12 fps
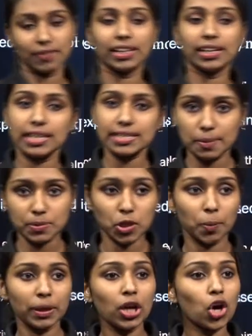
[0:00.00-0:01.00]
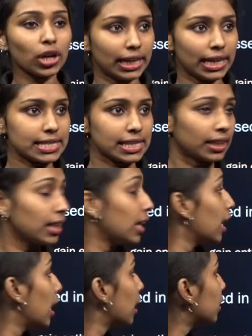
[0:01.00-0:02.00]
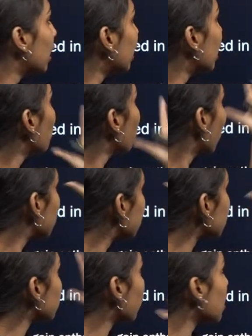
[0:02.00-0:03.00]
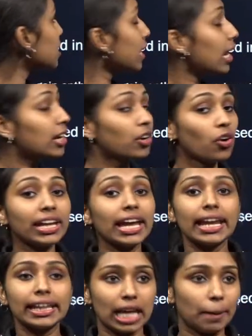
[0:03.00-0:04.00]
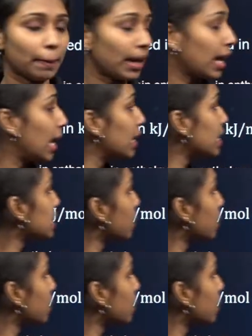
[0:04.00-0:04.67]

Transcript: whether it is absorbing or releasing. That type of energy is known as electron gain enthalpy, and it is